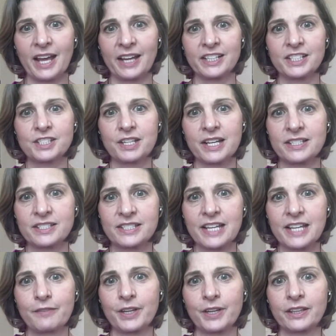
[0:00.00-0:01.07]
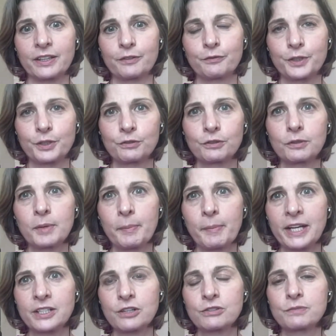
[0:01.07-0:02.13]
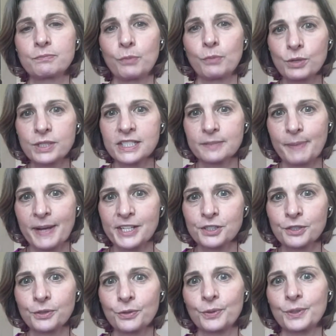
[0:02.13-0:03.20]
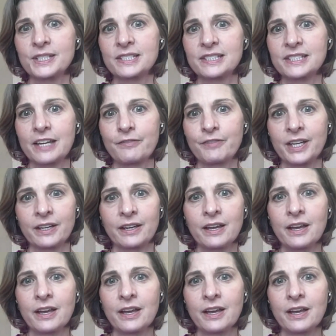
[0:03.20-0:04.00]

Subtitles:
And is saving the funeral mementos most special, or is saving